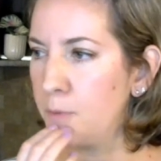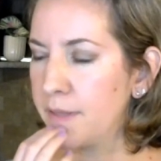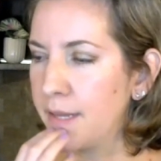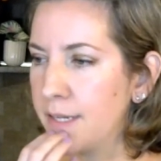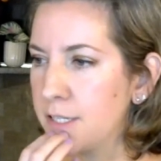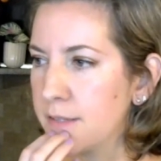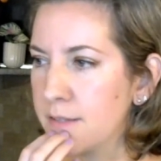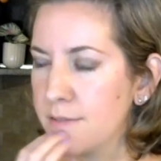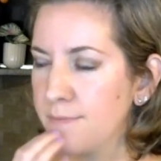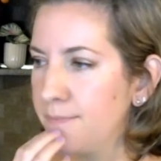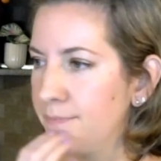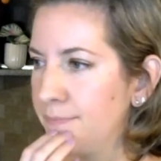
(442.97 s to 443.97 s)
but they
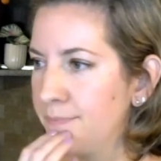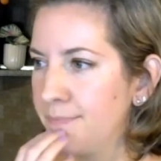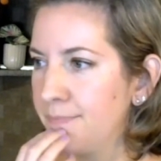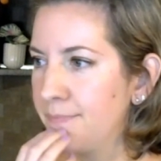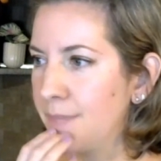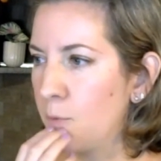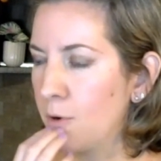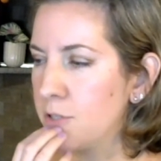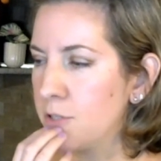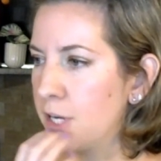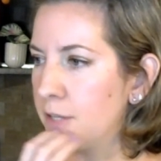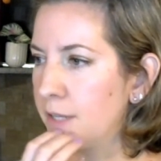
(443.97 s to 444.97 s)
weren't
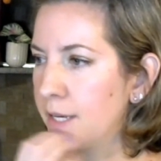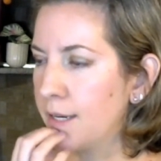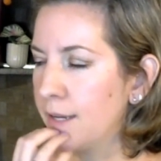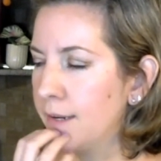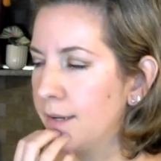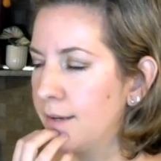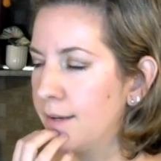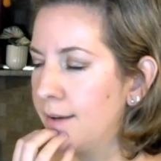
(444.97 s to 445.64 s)
gelling.